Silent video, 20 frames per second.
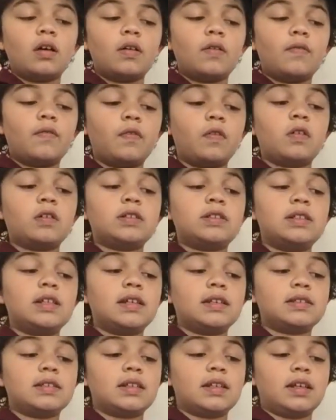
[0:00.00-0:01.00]
4
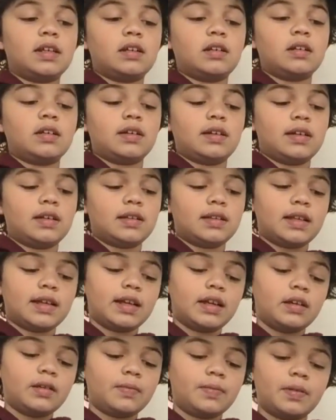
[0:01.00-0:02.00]
snails in here, and they
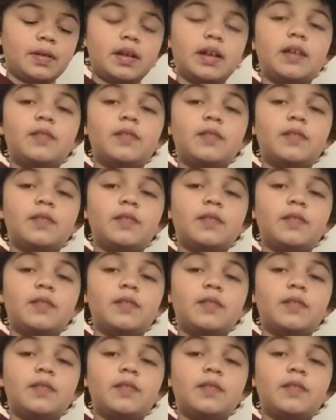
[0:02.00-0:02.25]
do pretty